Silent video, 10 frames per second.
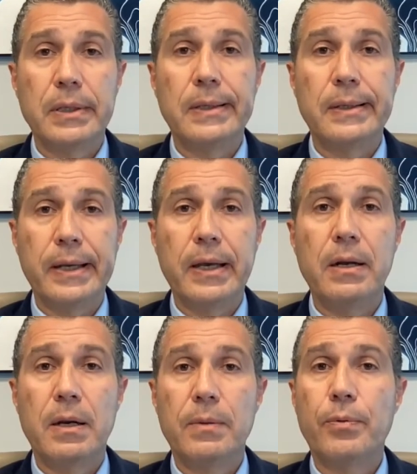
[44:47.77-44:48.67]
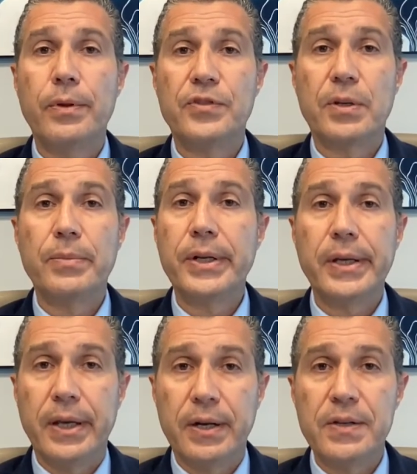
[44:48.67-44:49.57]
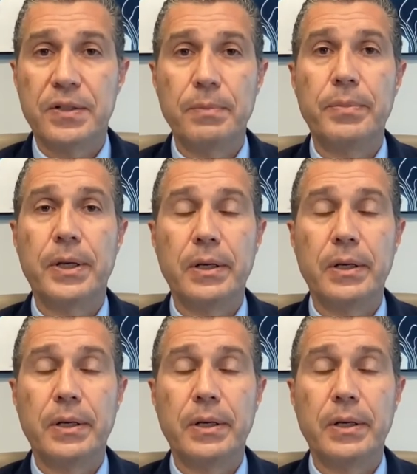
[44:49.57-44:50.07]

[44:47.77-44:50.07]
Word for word: Uh, they end up with somebody innocent